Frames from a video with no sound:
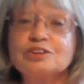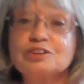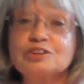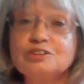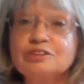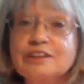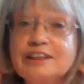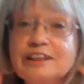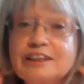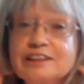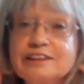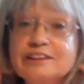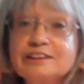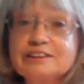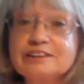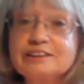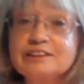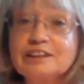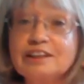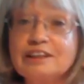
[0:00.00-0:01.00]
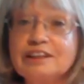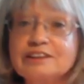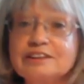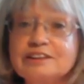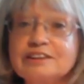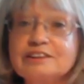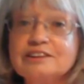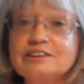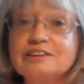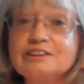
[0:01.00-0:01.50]
2 ears that
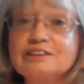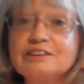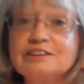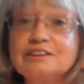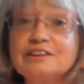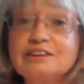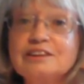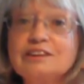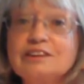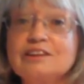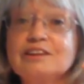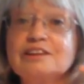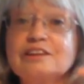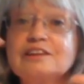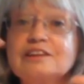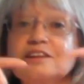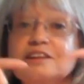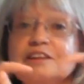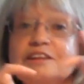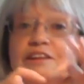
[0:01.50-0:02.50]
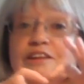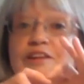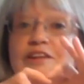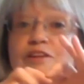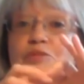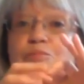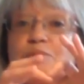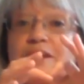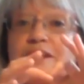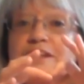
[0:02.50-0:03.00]
listen,
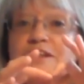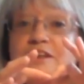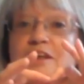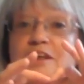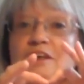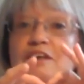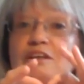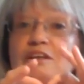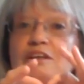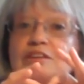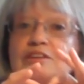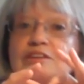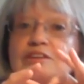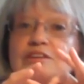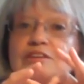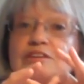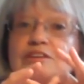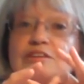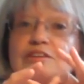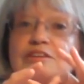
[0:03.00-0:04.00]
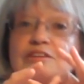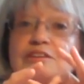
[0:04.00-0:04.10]
that make the heart.